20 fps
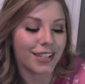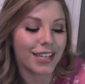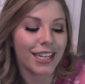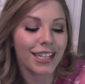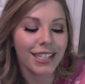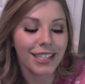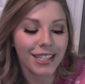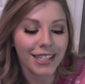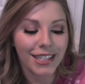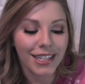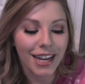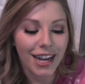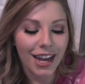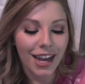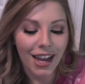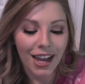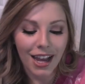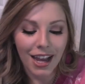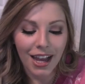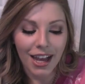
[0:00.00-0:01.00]
This
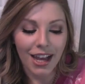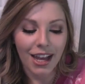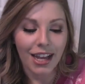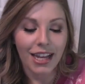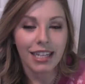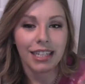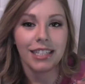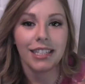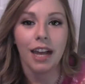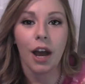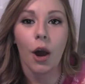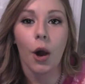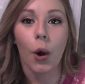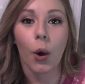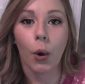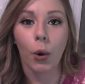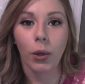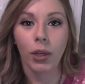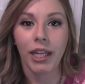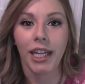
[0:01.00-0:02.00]
is a
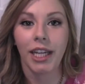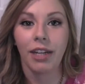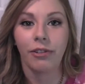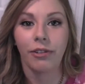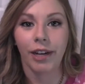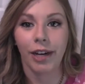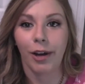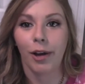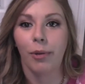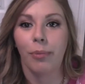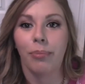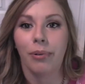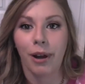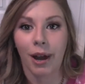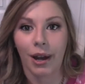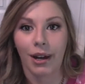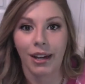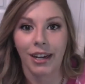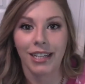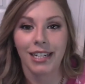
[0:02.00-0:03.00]
holy grail
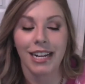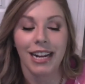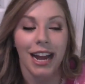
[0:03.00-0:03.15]
product,